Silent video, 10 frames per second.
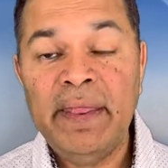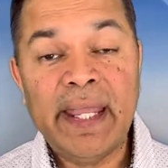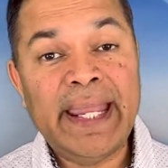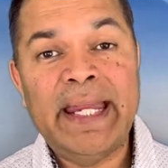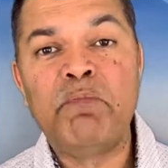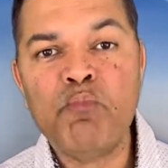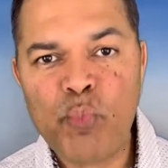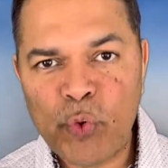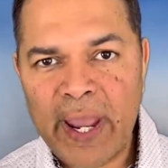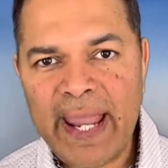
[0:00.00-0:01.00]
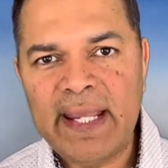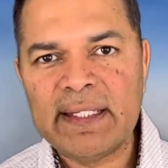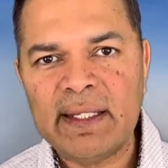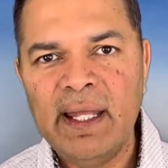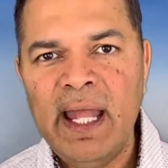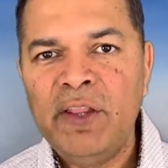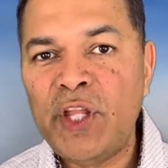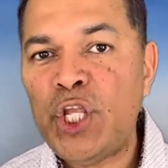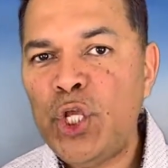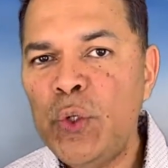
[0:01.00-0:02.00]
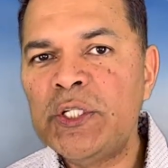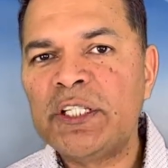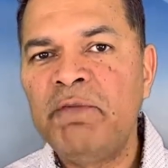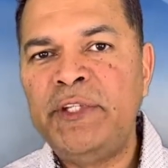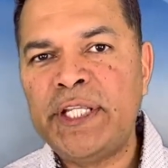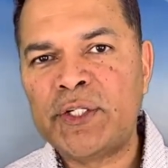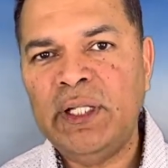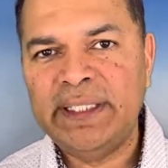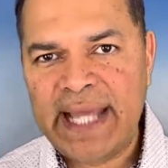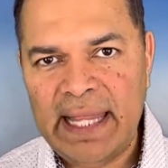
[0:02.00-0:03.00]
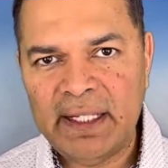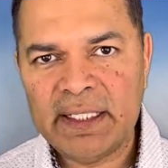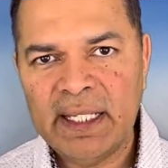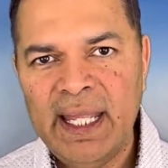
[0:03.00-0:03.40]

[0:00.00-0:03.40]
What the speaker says: that can embrace the use of digital talent,